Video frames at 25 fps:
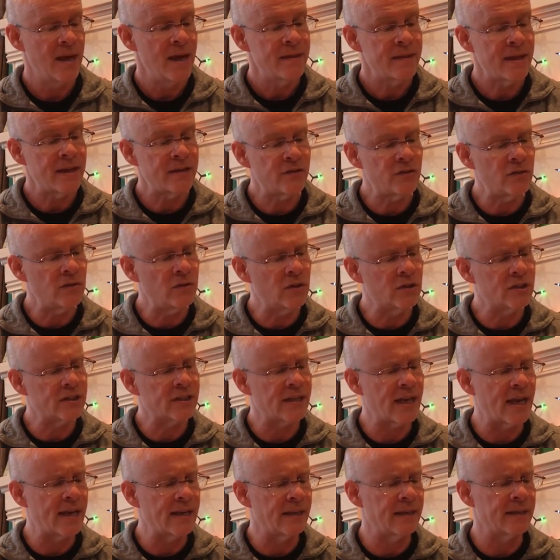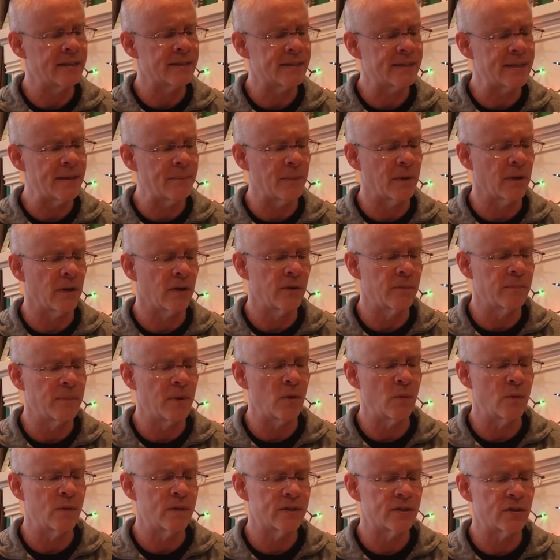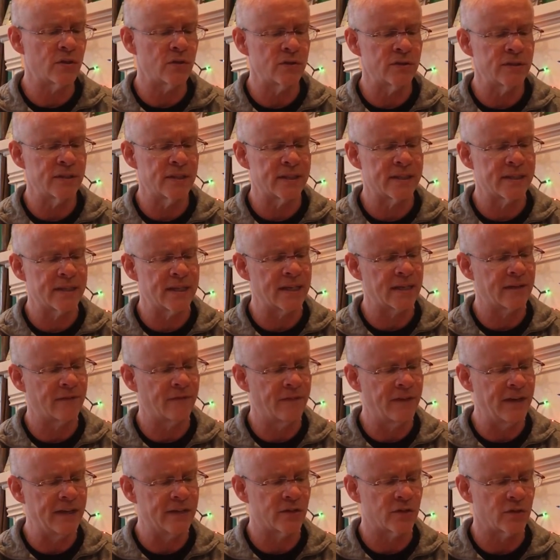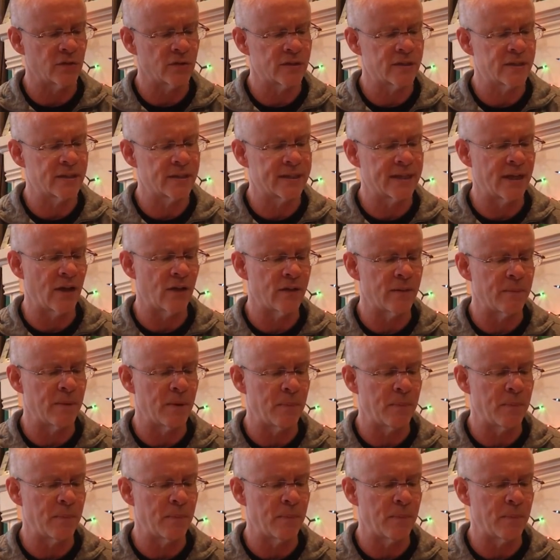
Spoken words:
They do look slightly similar, but with certain distinct features to tell them